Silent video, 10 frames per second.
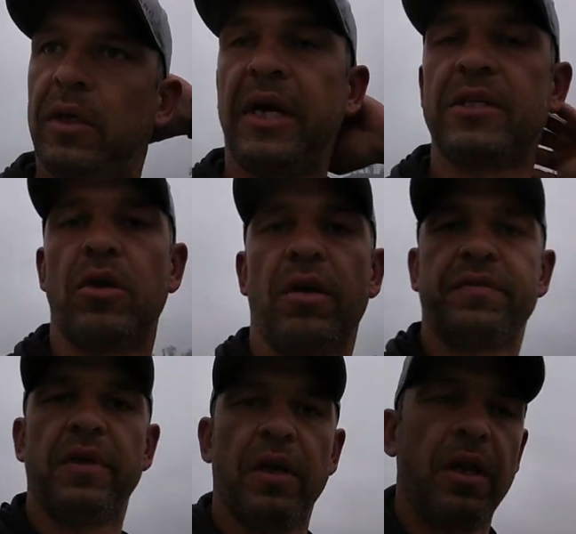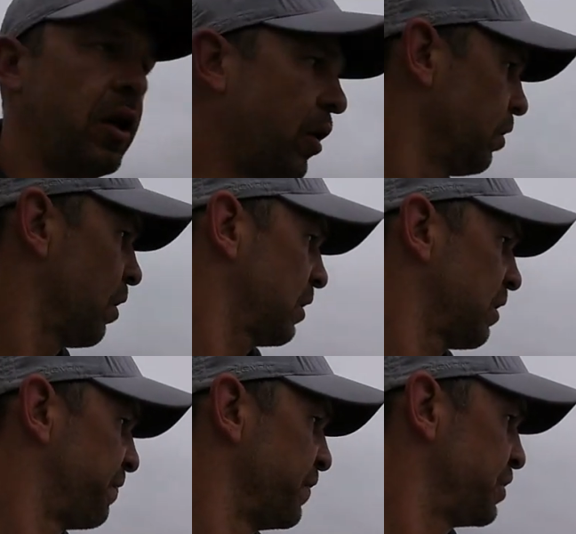Okay, so after a long night
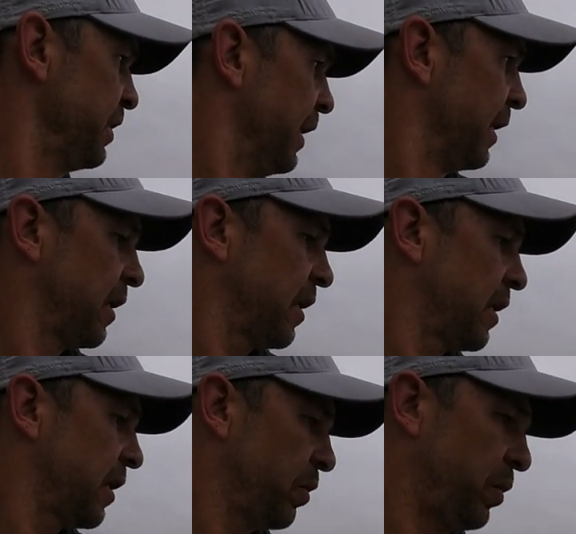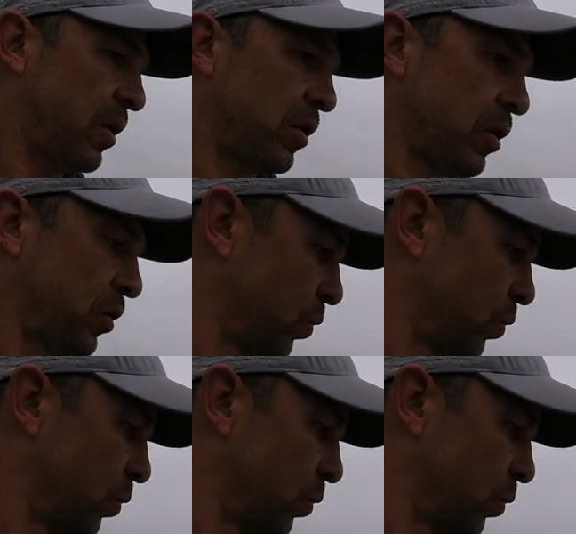of fishing, uh, we are going to